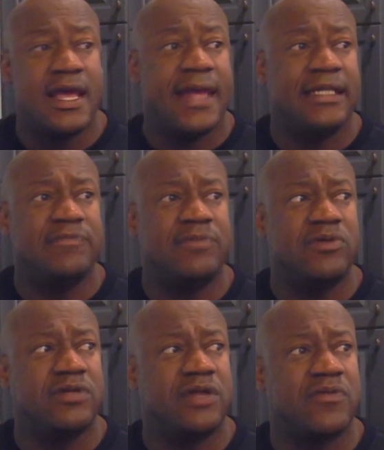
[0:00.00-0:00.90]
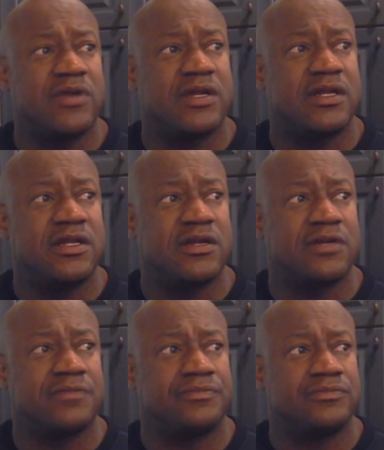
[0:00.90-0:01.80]
In this building that we're in
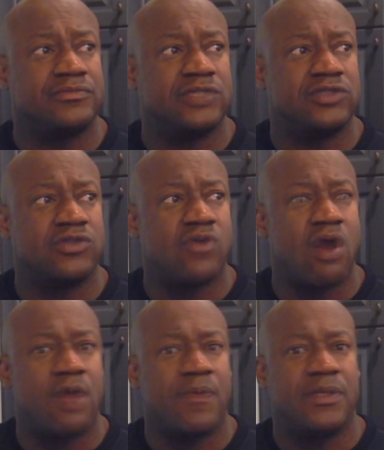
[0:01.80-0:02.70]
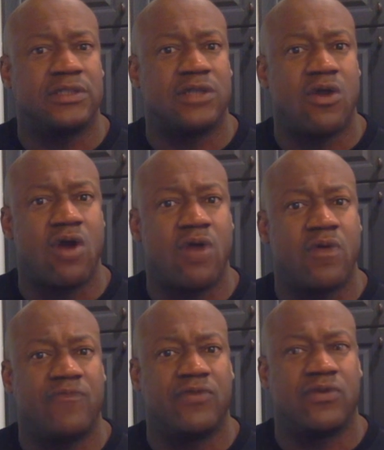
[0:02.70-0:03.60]
here, there's no carpet. It's all
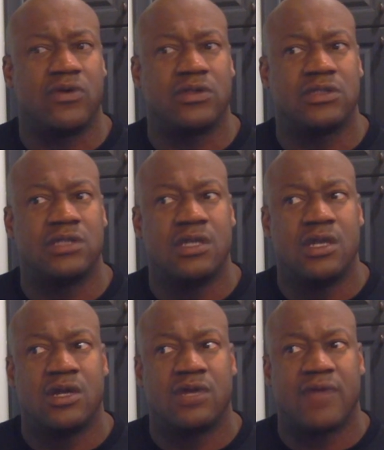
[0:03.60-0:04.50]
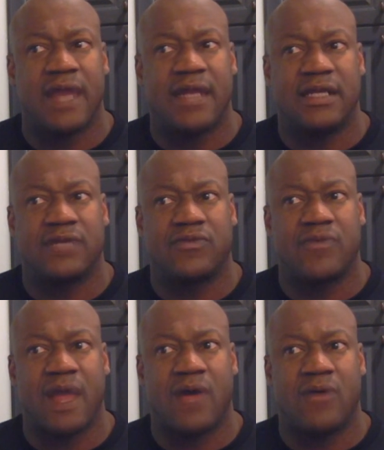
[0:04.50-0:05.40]
hardwood floors, granite
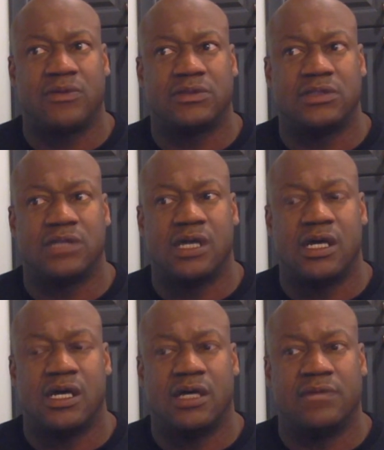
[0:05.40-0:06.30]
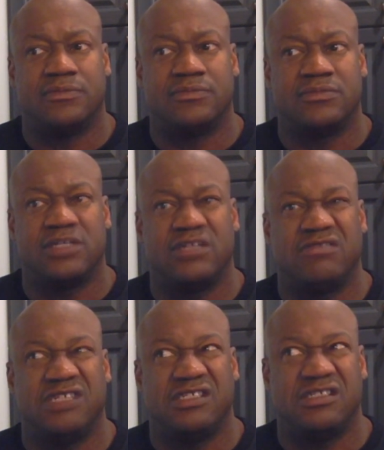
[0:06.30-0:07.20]
throughout. They're
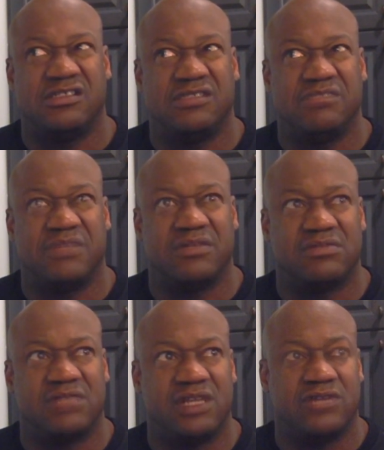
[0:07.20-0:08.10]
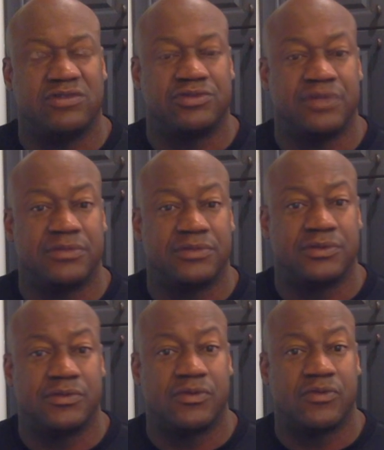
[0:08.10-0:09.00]
decently built. There ain't no trim
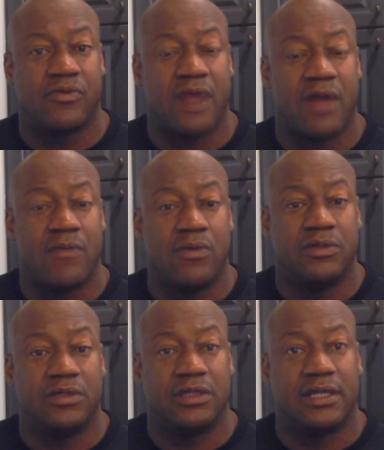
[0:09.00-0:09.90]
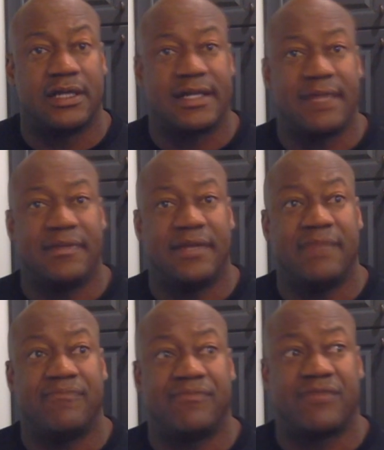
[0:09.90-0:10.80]
to them, no crown molding, nothing like that. But
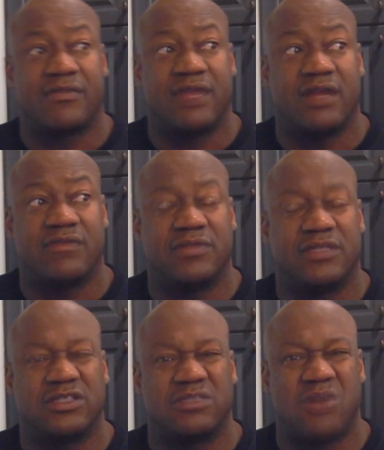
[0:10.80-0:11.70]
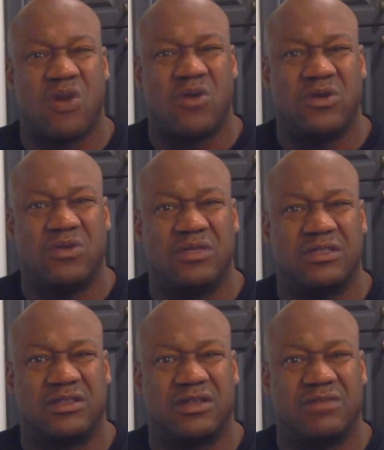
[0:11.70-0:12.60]
they're small
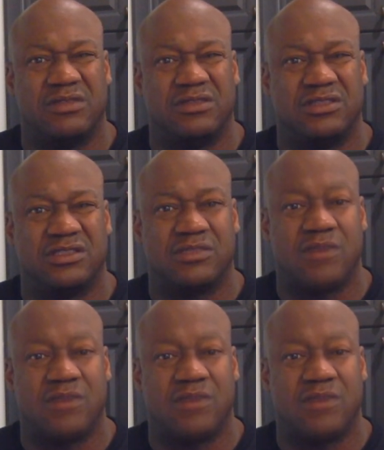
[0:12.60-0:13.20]
units. I mean, this shit's